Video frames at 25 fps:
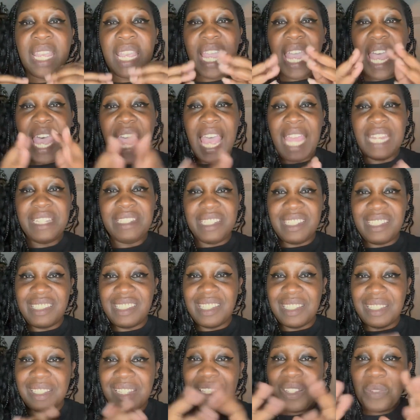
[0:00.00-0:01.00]
And
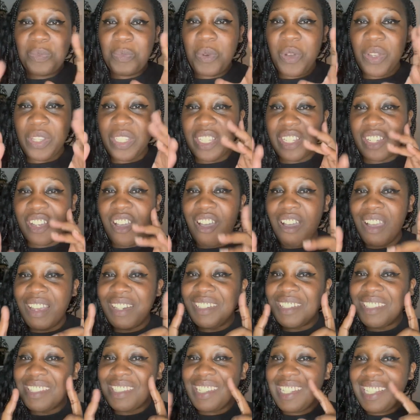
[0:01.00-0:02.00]
it's at this point you
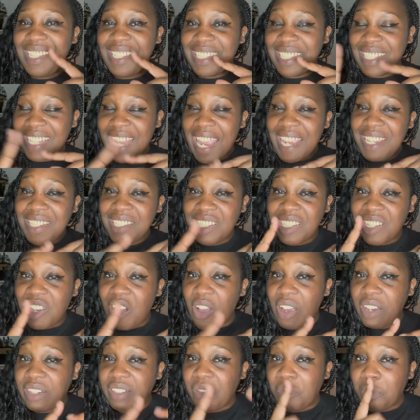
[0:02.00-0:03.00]
kind of see Stacey
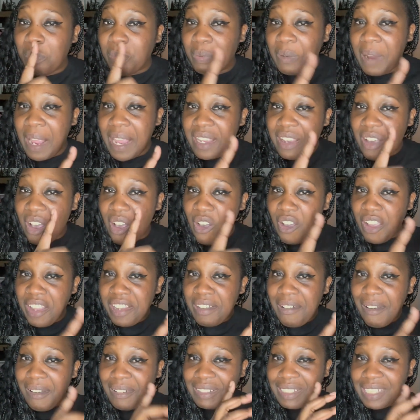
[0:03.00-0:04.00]
kind of break eye
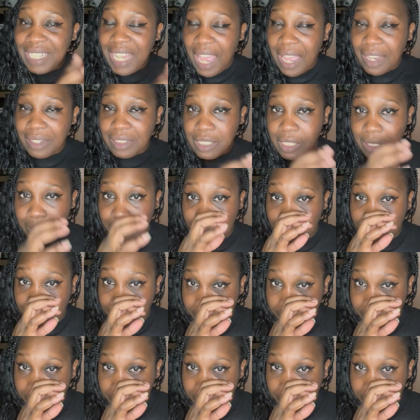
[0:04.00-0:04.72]
contact